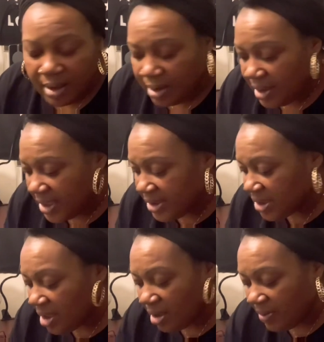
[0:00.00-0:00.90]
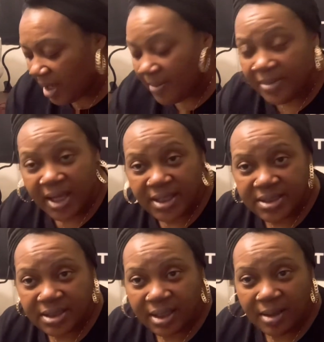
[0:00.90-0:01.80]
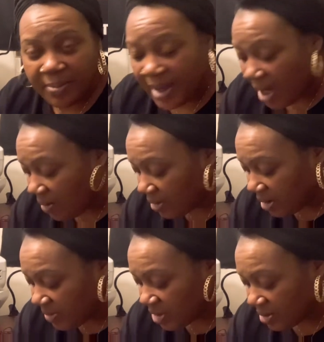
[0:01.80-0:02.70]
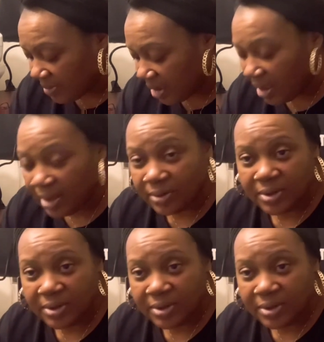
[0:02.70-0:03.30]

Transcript: Let's talk about magic and power. Let me turn my light on,